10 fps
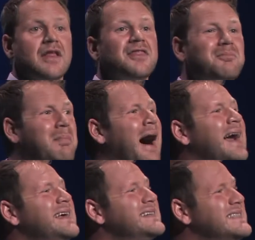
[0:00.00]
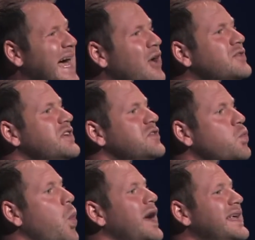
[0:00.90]
The body tells us
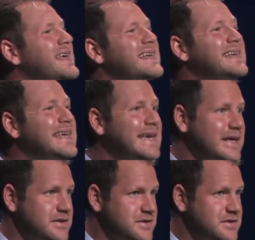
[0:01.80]
what it needs.